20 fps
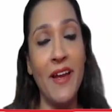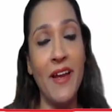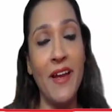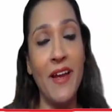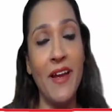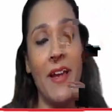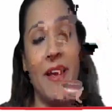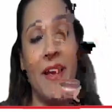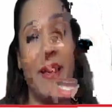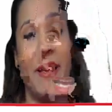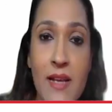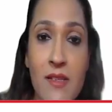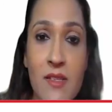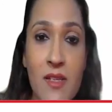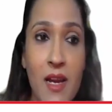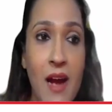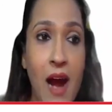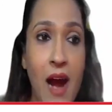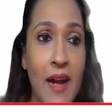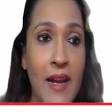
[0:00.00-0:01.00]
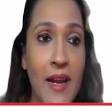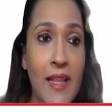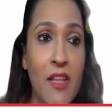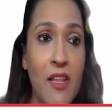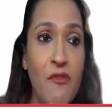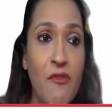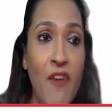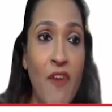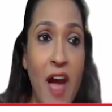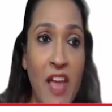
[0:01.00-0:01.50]
Doubt, guys,
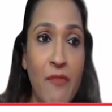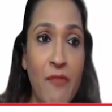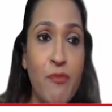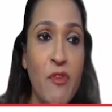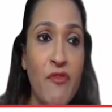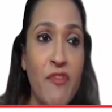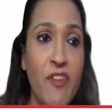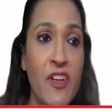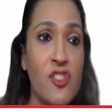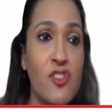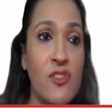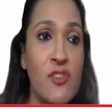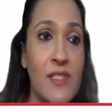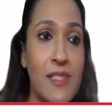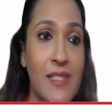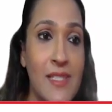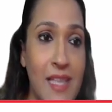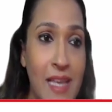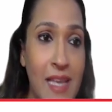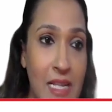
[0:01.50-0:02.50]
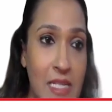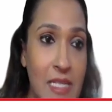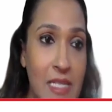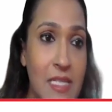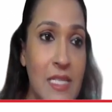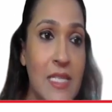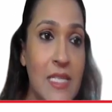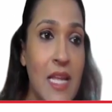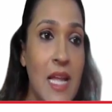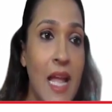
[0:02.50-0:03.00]
regarding the five professional
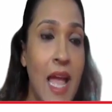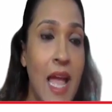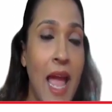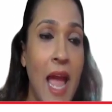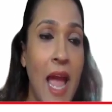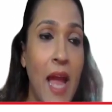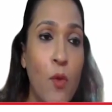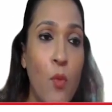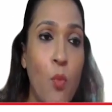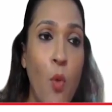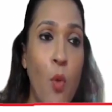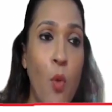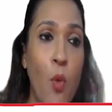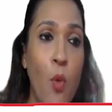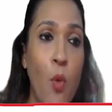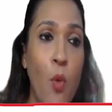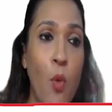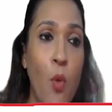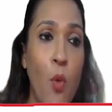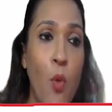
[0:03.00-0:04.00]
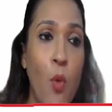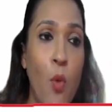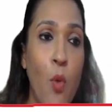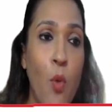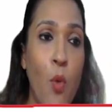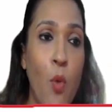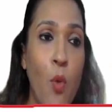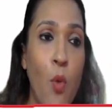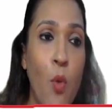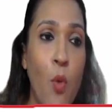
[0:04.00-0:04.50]
skills
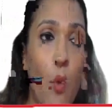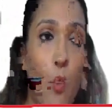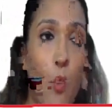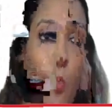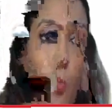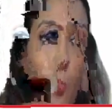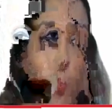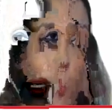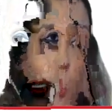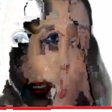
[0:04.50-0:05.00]
actually